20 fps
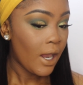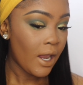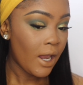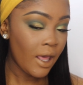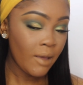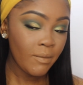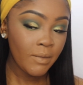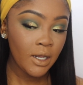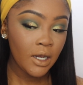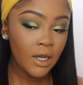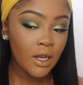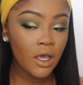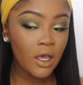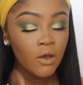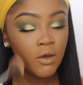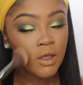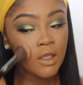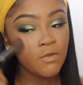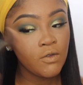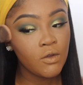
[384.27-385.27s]
Let me
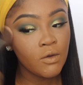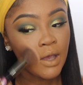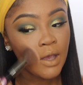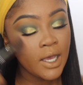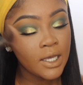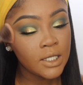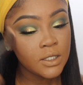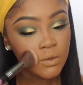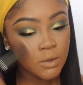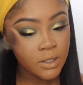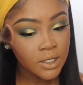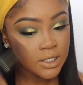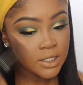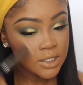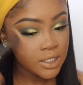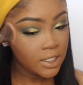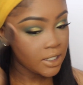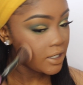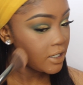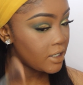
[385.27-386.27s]
know if you guys want to
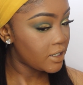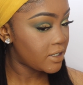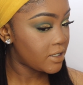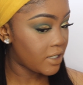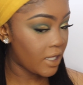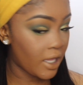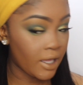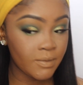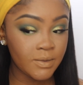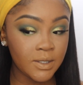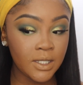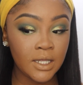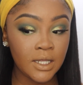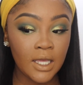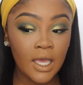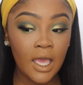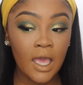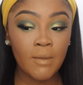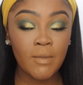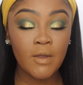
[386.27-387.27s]
see these steps in
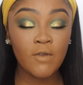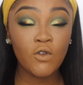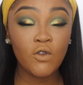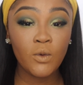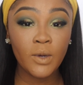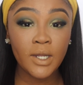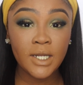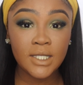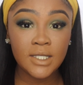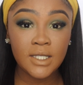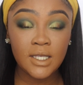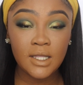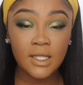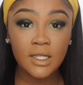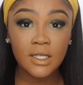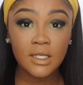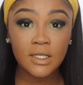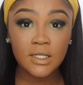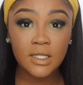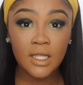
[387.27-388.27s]
the comment, if you want to see
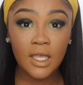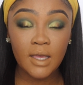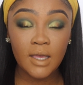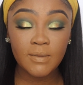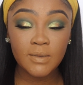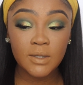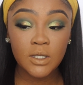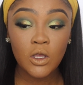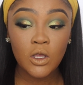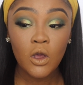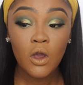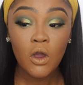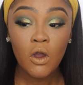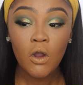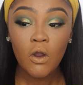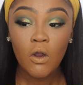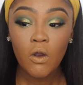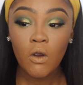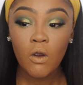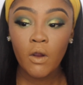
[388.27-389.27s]
these steps,
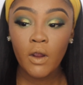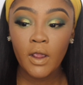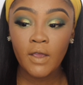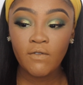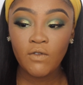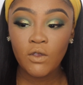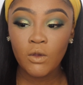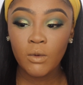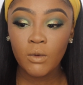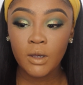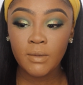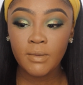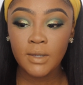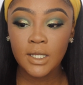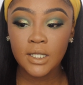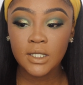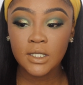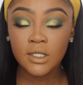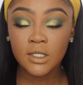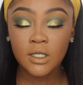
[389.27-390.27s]
or if you want me
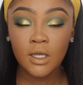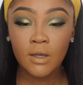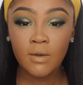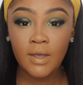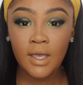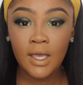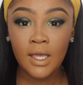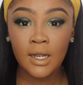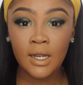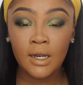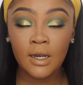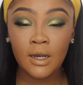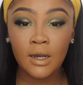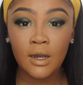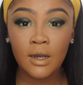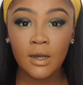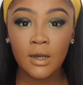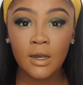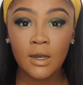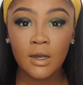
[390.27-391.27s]
to just go ahead and
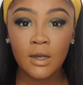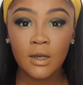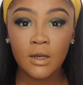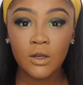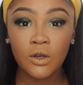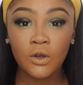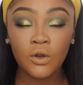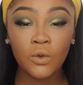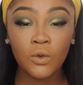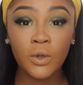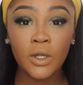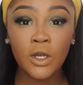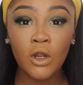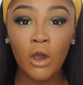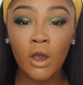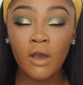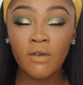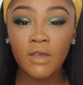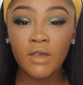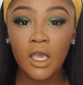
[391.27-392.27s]
do it
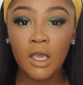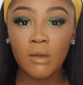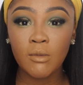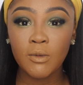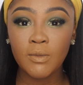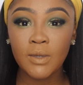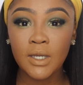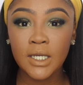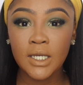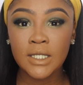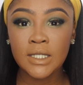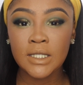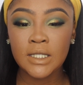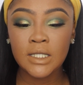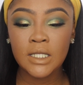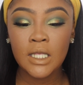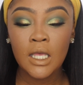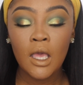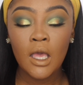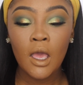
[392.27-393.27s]
off camera,
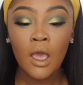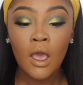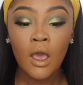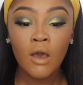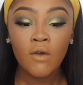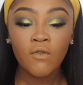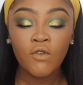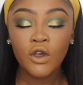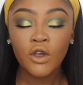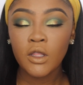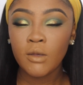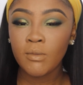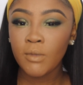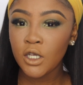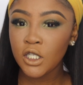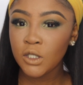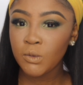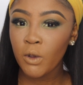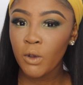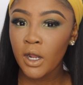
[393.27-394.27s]
because for the
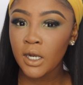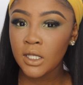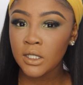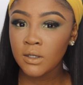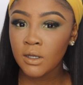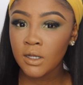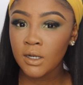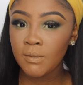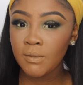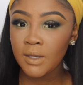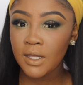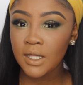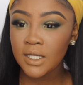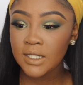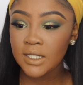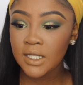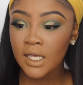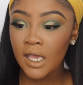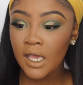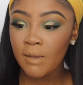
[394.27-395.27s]
most part it's going to be
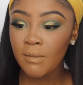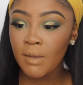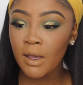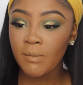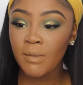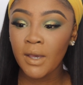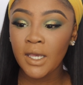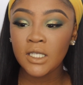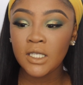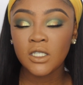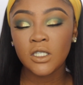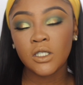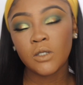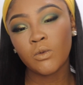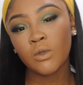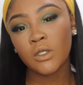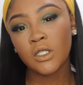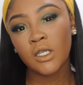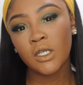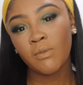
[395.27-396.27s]
the same. I might just
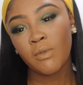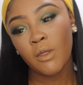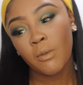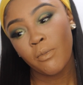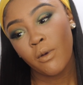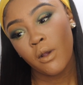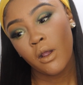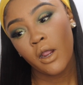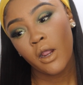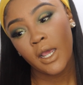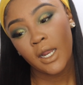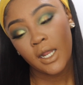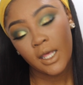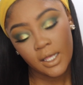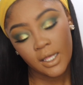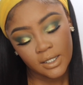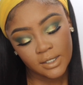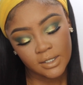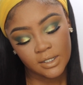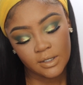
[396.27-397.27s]
switch up the
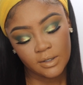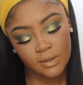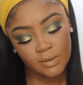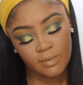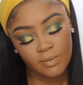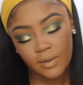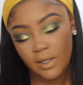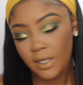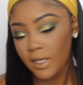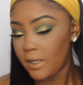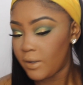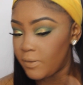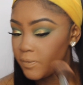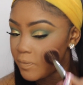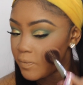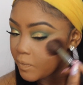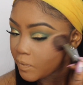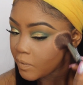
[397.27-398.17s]
products, but